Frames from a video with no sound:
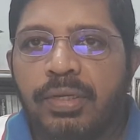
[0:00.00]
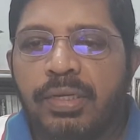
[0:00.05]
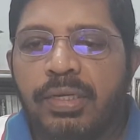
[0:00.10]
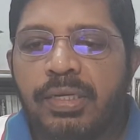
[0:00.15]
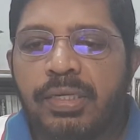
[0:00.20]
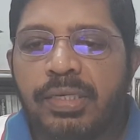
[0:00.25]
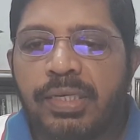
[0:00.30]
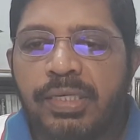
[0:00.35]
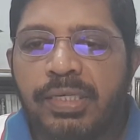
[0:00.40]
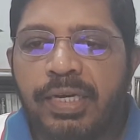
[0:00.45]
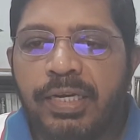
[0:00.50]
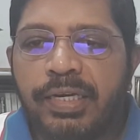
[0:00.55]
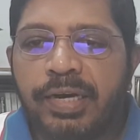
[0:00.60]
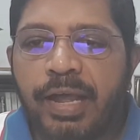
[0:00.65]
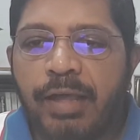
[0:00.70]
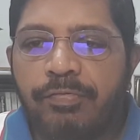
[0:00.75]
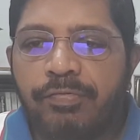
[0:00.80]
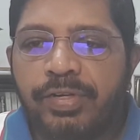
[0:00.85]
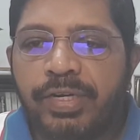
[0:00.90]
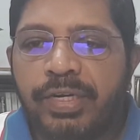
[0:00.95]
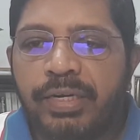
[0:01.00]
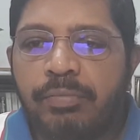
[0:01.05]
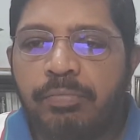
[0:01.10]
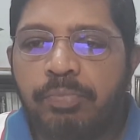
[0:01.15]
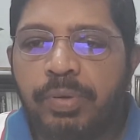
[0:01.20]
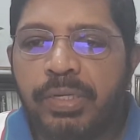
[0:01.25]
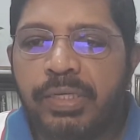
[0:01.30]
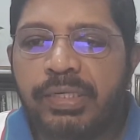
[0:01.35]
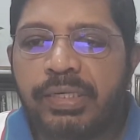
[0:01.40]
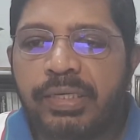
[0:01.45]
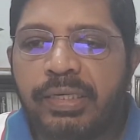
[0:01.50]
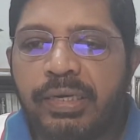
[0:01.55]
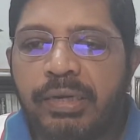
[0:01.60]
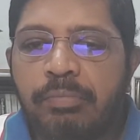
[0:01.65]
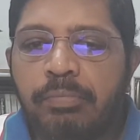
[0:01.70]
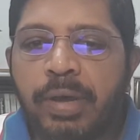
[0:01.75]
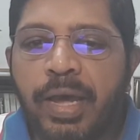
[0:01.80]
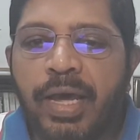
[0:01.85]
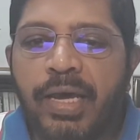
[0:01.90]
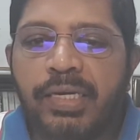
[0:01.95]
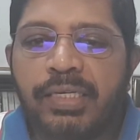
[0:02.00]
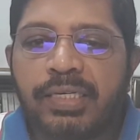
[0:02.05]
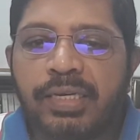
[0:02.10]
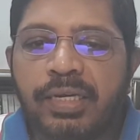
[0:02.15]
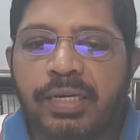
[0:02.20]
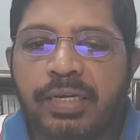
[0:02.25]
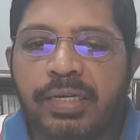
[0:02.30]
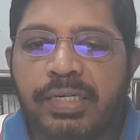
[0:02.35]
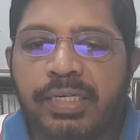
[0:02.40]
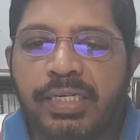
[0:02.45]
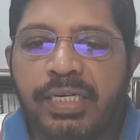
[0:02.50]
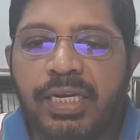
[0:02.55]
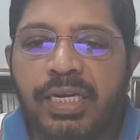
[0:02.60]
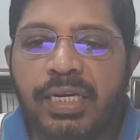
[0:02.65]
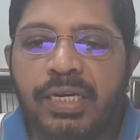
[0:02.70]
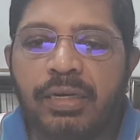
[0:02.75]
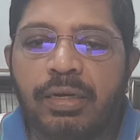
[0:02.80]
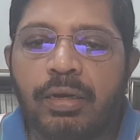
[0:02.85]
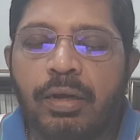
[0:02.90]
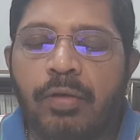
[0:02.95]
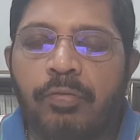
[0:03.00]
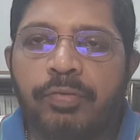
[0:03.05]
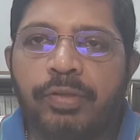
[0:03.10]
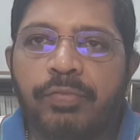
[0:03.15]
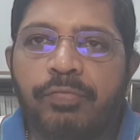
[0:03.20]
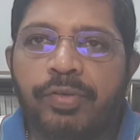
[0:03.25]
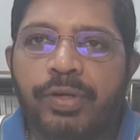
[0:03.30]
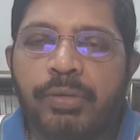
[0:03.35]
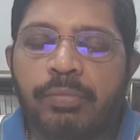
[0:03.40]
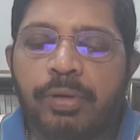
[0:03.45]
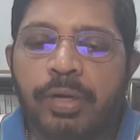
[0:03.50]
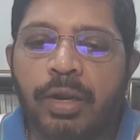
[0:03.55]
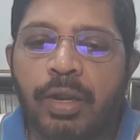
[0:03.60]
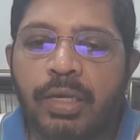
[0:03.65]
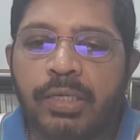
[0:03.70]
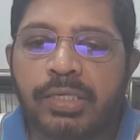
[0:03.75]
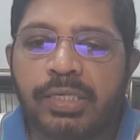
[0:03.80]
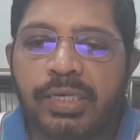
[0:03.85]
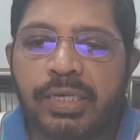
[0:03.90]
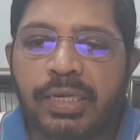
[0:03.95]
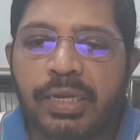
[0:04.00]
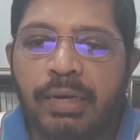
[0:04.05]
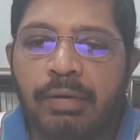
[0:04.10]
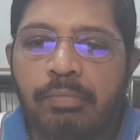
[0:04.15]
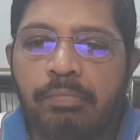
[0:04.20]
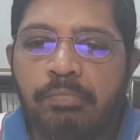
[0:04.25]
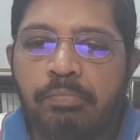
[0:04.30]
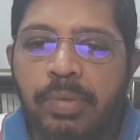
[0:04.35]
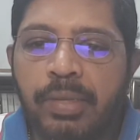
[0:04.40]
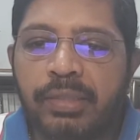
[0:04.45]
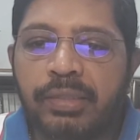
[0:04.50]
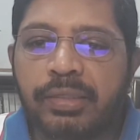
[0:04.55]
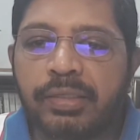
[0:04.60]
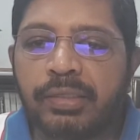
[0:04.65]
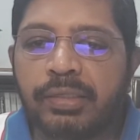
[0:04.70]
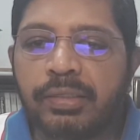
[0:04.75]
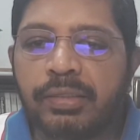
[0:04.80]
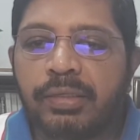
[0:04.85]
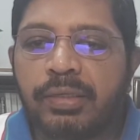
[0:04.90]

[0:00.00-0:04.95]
Such a grafting implicitly bears a critique of the phenomenological method